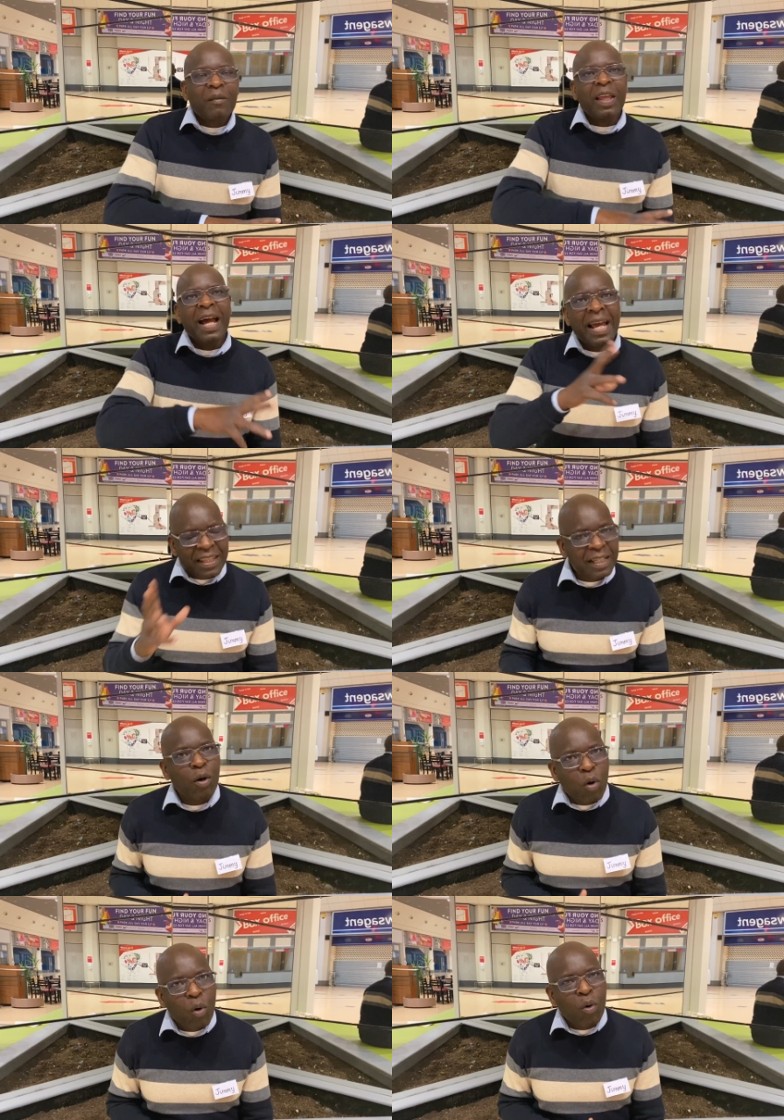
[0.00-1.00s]
either
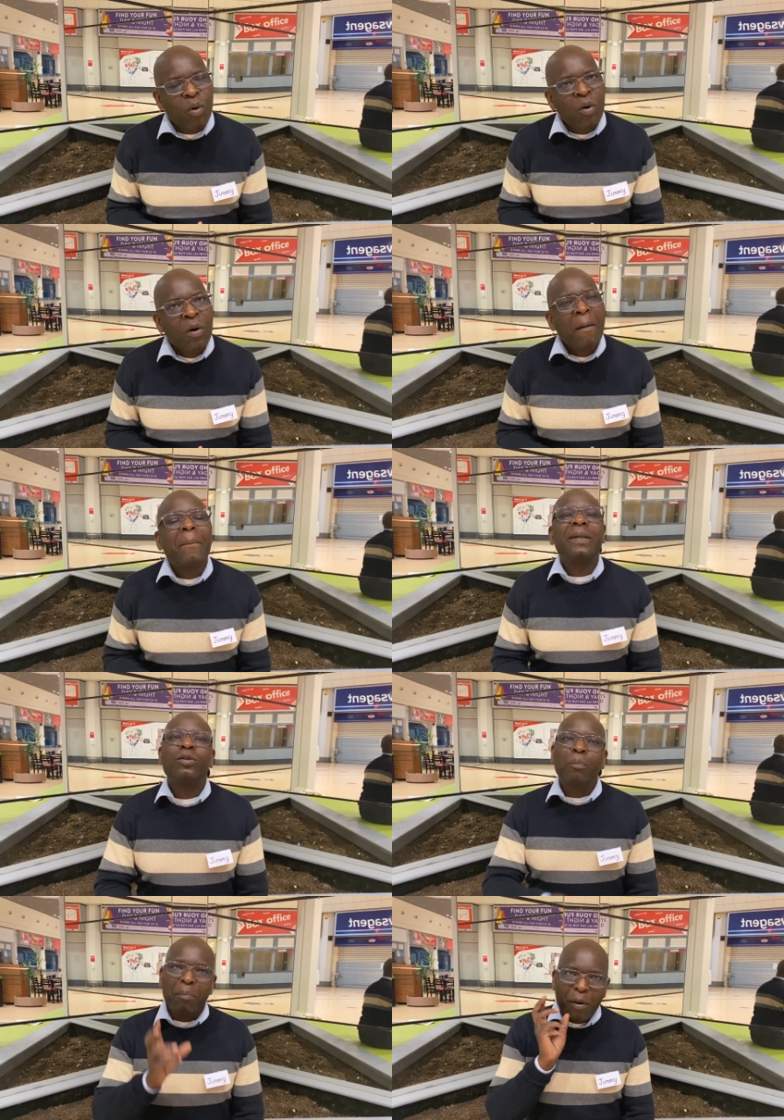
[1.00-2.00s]
or. But
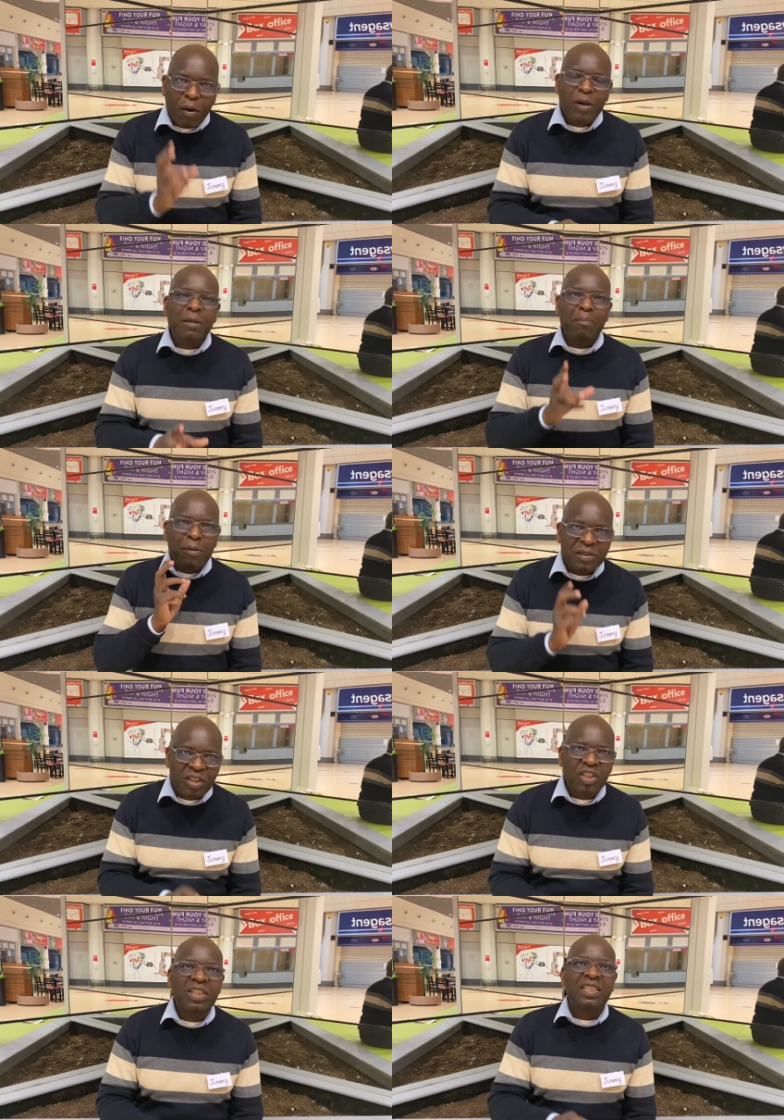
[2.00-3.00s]
both
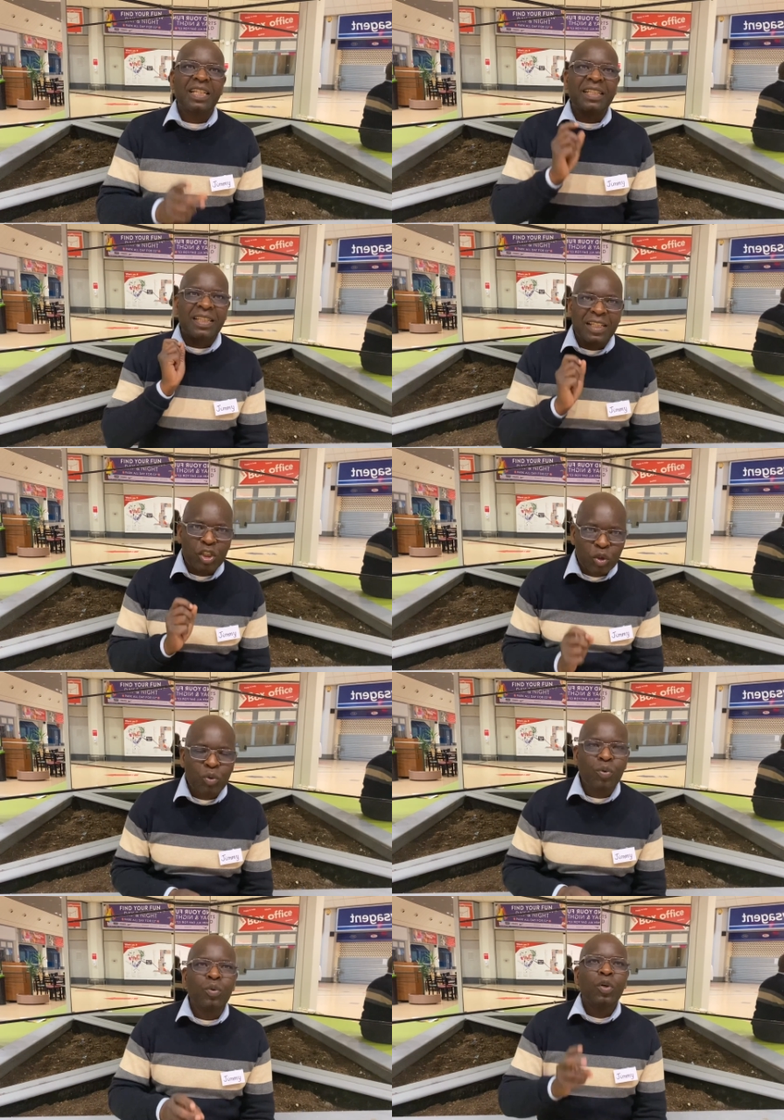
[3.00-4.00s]
positions that these
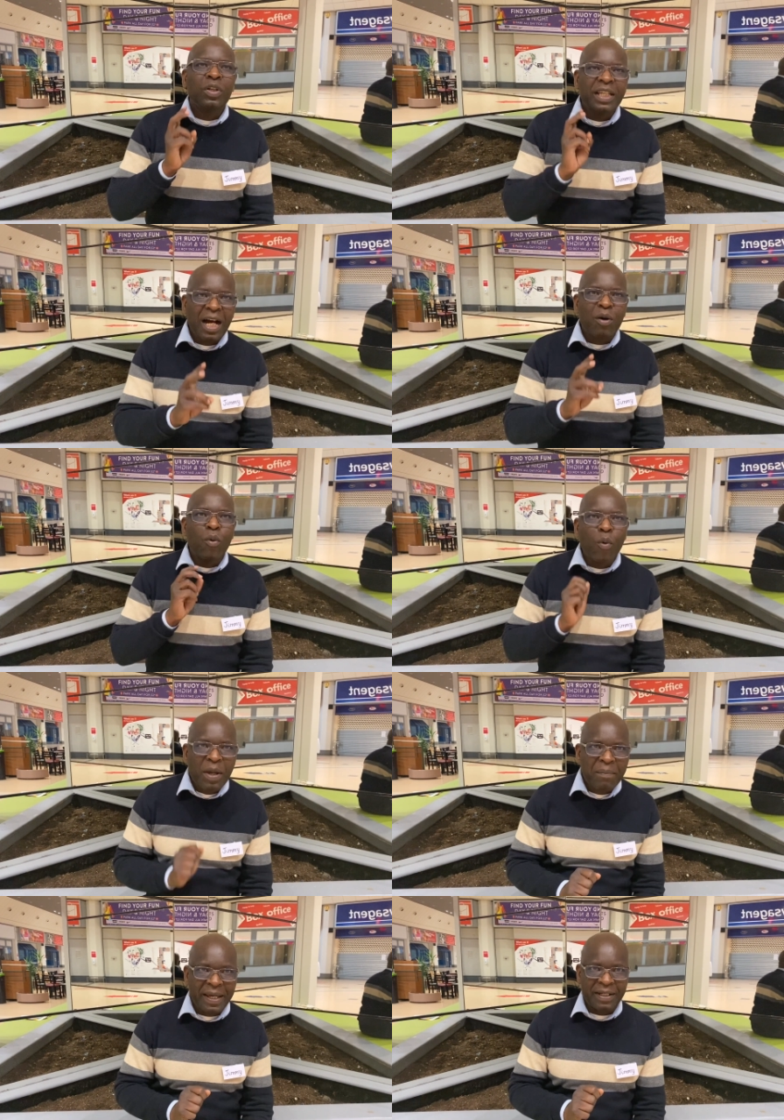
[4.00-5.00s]
two young
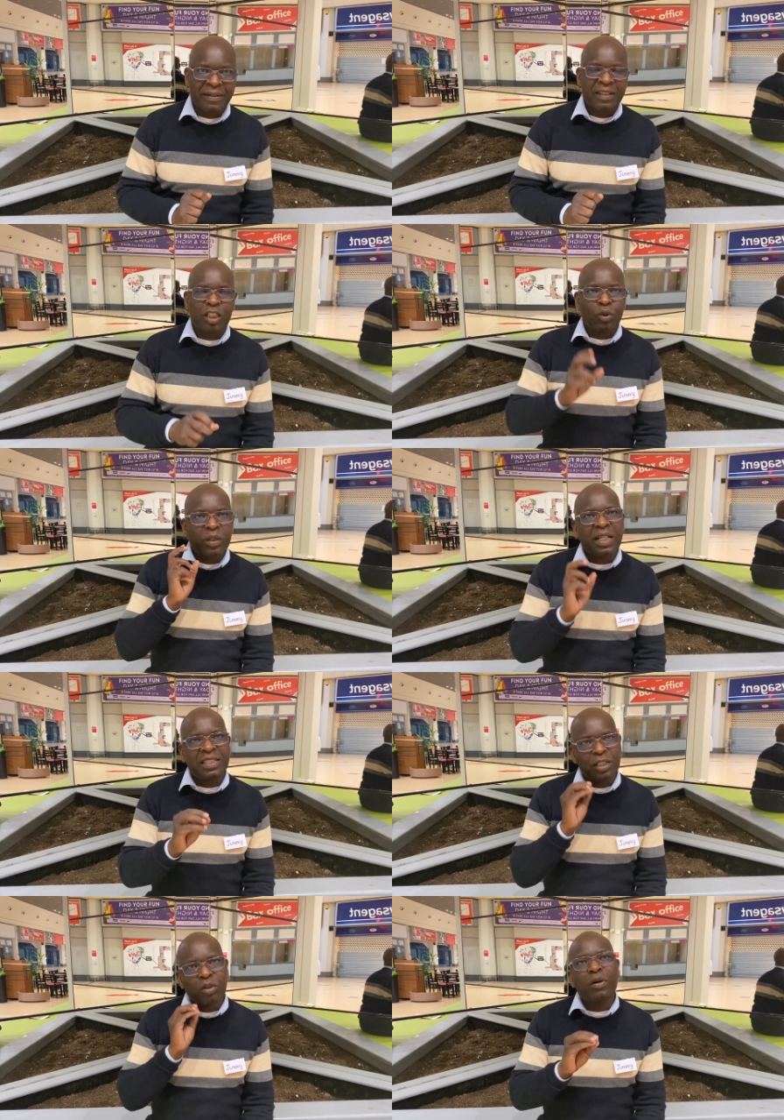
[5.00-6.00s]
women, the
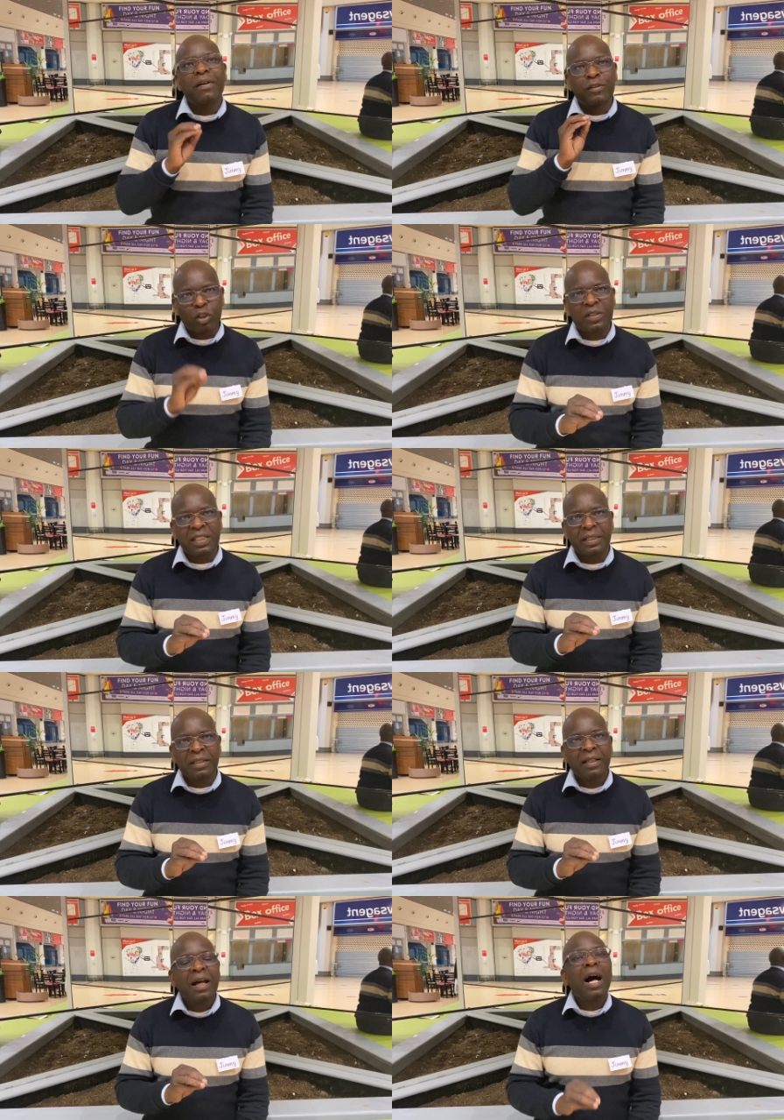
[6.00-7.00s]
daughters-in-law, have chosen
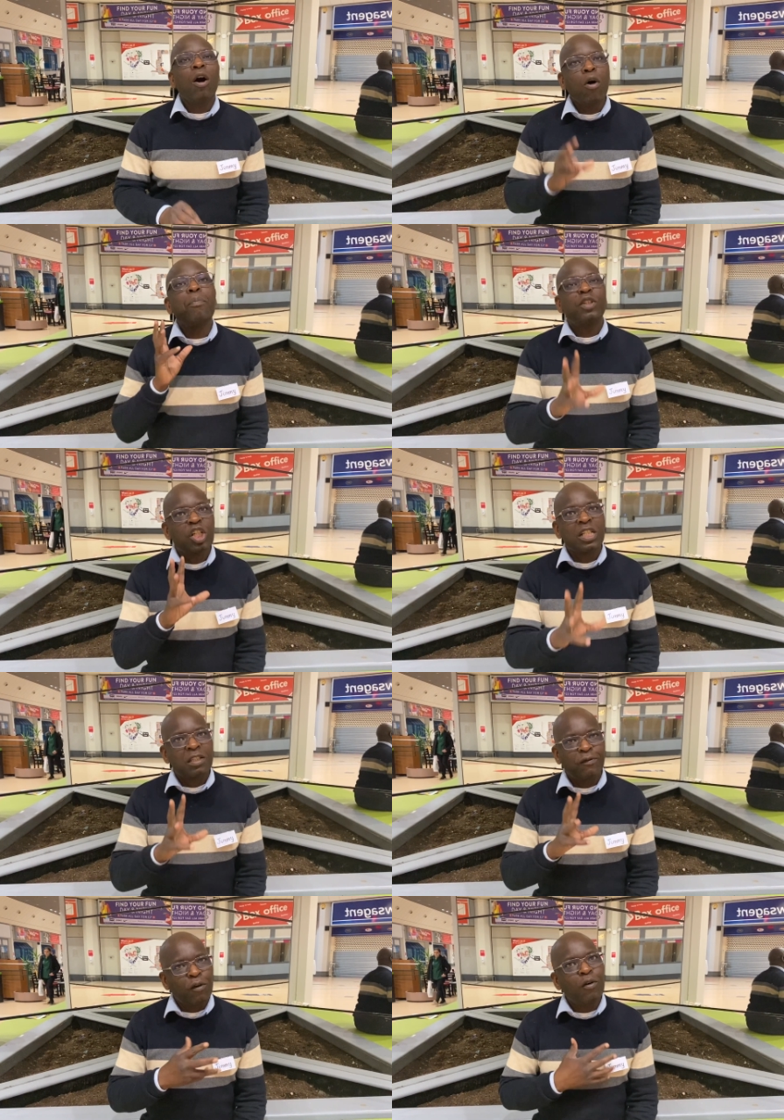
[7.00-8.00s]
are options
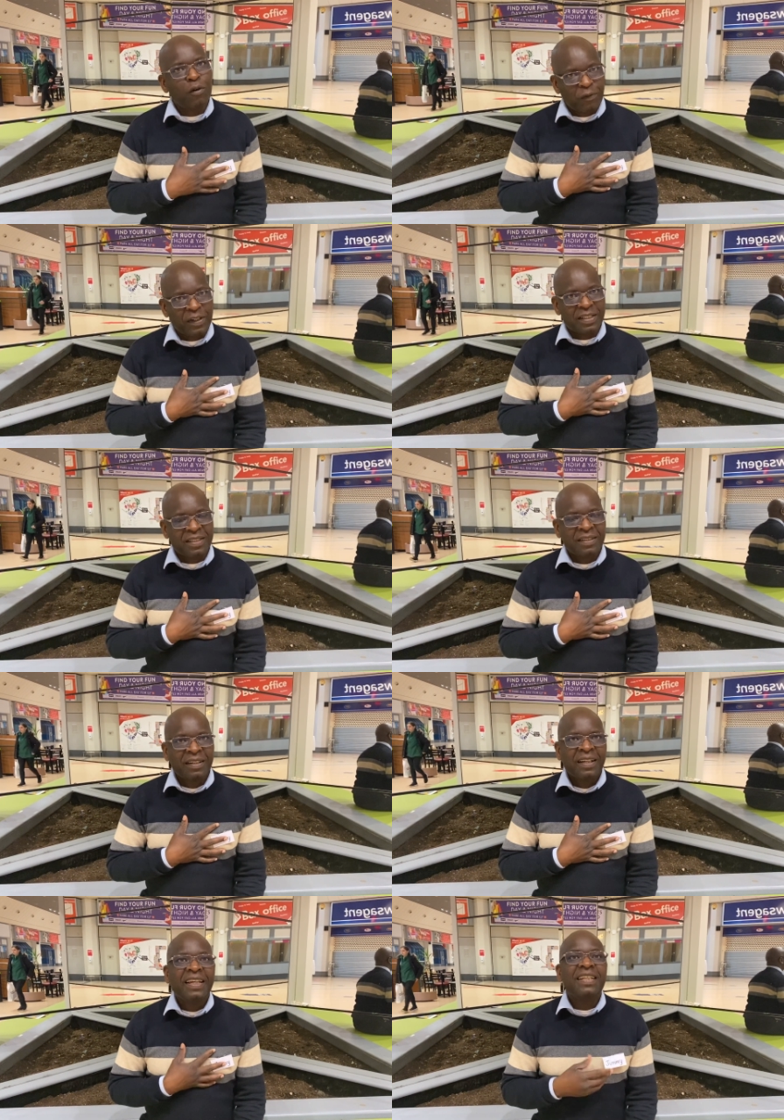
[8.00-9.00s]
for all of us.
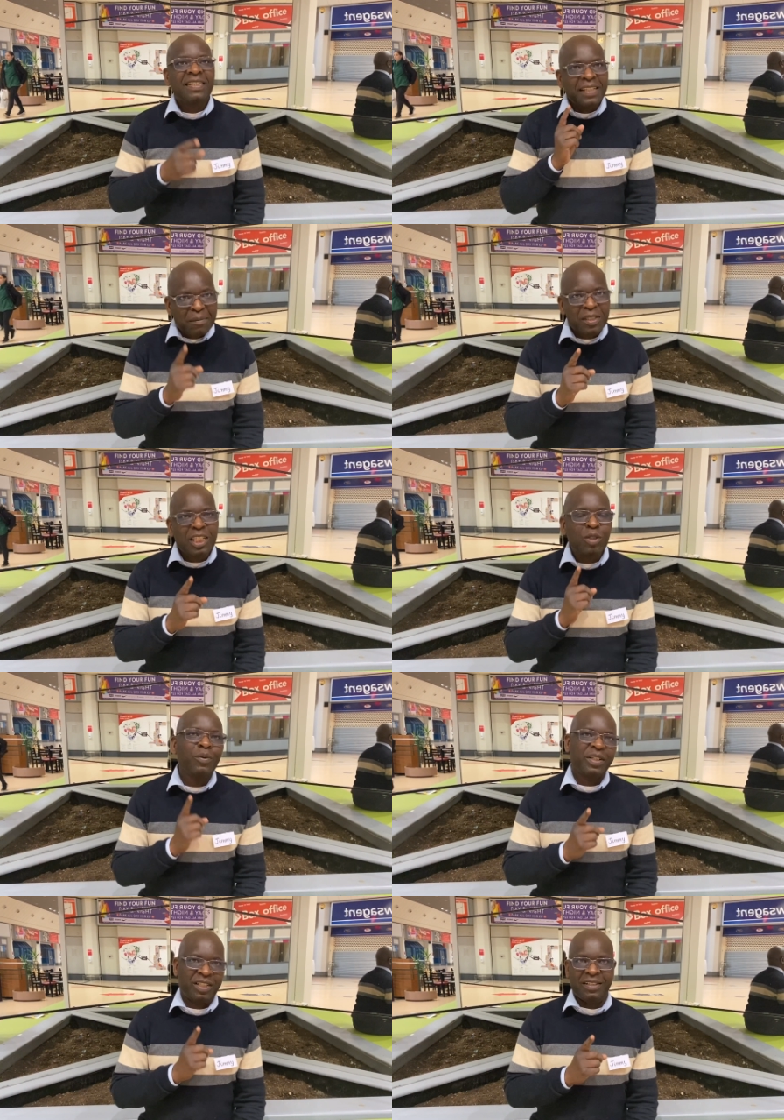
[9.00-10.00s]
In some
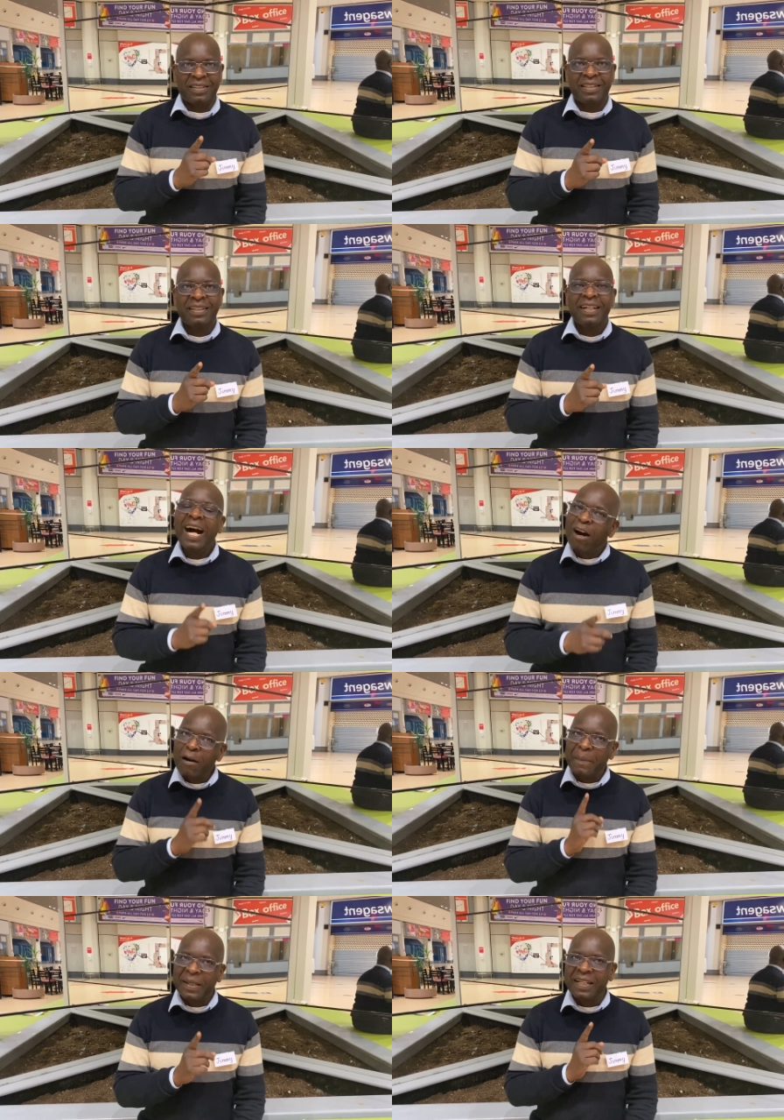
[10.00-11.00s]
situations, I will
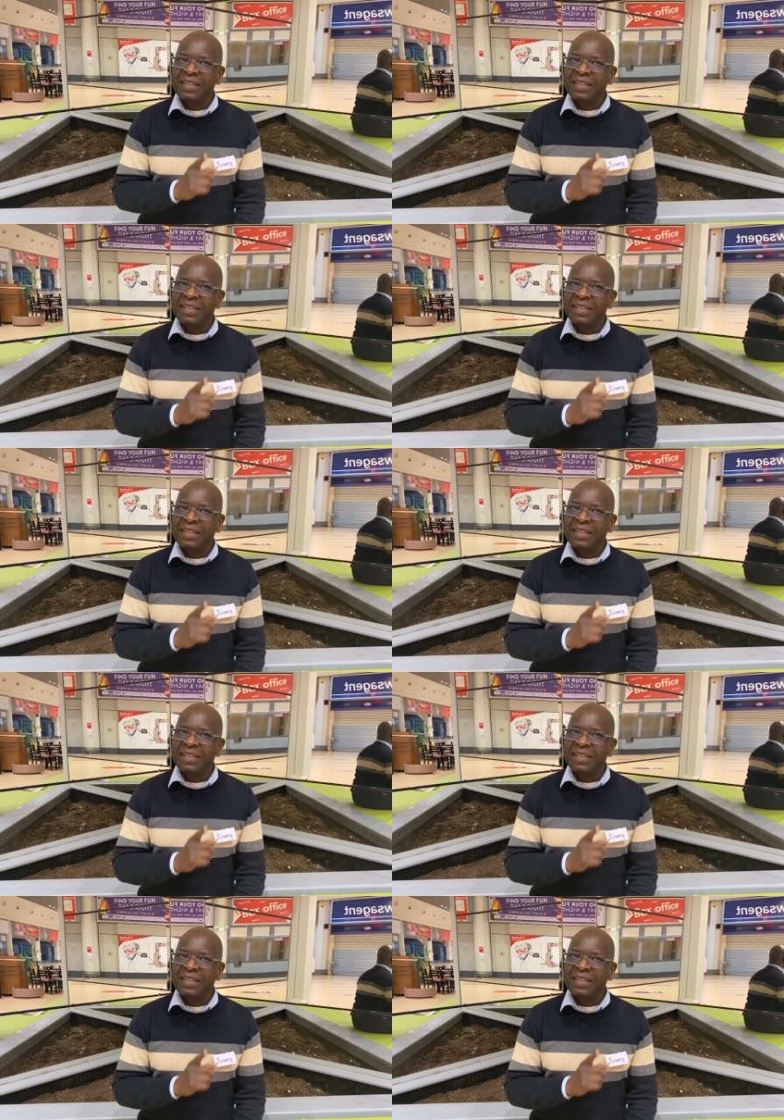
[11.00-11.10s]
begin